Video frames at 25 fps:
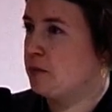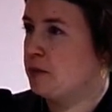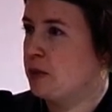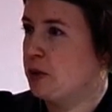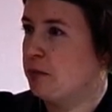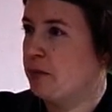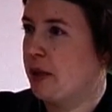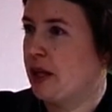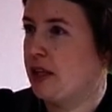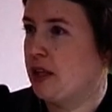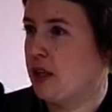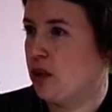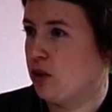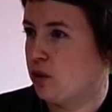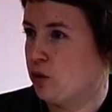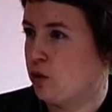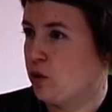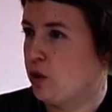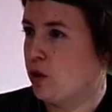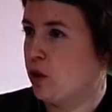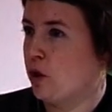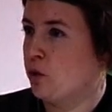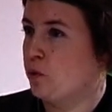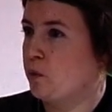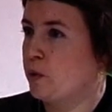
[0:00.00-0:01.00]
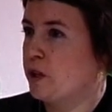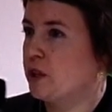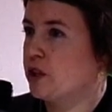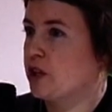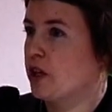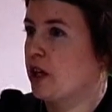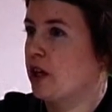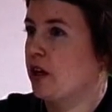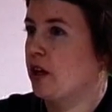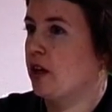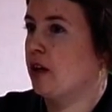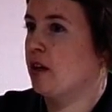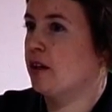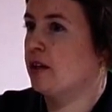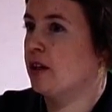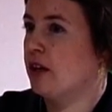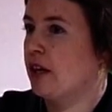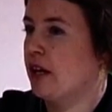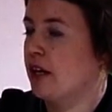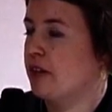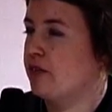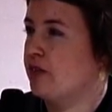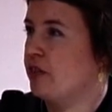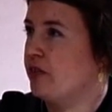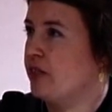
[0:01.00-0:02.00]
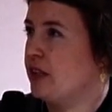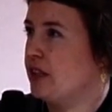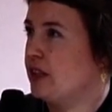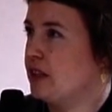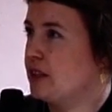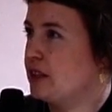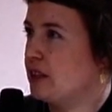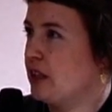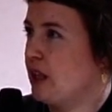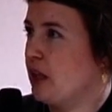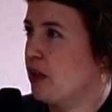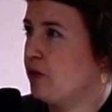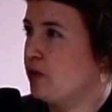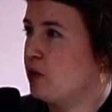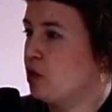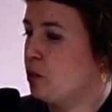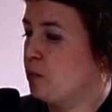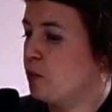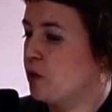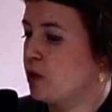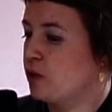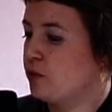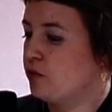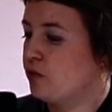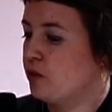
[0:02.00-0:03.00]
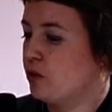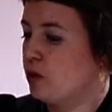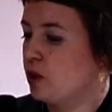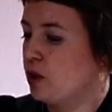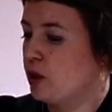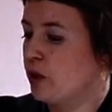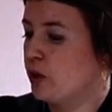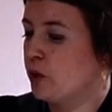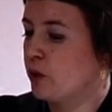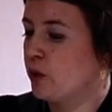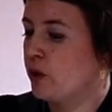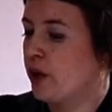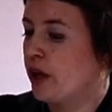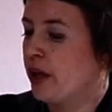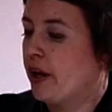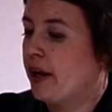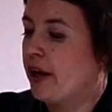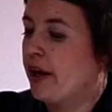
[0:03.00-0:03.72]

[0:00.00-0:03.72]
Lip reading: depending on which other hardware vendors they have in the portfolio.